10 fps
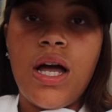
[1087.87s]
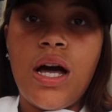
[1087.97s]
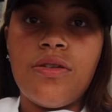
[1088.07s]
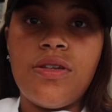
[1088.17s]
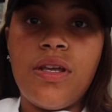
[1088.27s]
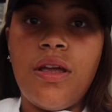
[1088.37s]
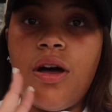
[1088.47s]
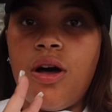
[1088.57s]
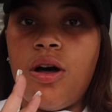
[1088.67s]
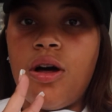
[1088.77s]
I'll see
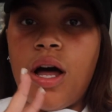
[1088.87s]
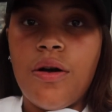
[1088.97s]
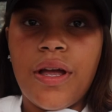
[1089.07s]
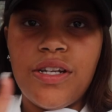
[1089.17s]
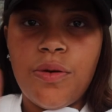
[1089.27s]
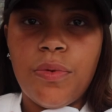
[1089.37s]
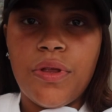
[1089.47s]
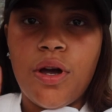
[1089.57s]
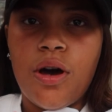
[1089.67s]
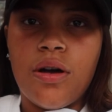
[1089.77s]
y'all, I'll catch up
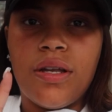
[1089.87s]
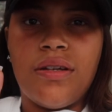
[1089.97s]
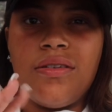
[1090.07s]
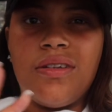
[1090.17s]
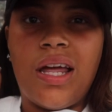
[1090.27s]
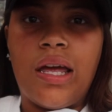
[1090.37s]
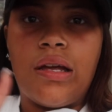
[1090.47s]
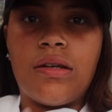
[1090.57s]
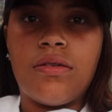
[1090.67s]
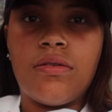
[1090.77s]
with y'all in
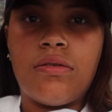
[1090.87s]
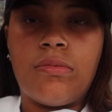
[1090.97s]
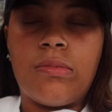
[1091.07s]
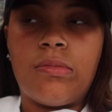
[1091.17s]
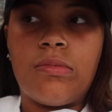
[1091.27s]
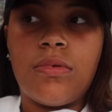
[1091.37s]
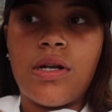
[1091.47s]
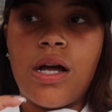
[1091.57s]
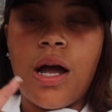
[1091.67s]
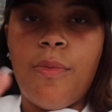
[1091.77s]
like
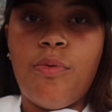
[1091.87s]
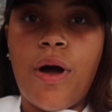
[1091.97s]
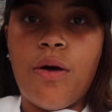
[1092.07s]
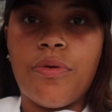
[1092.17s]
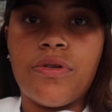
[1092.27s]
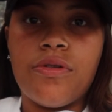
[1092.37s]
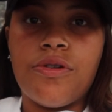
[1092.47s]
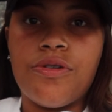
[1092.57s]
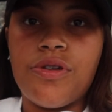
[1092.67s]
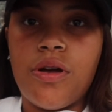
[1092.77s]
a couple hours
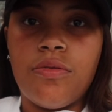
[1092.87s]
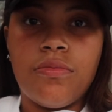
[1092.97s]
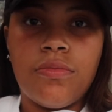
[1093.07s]
or so.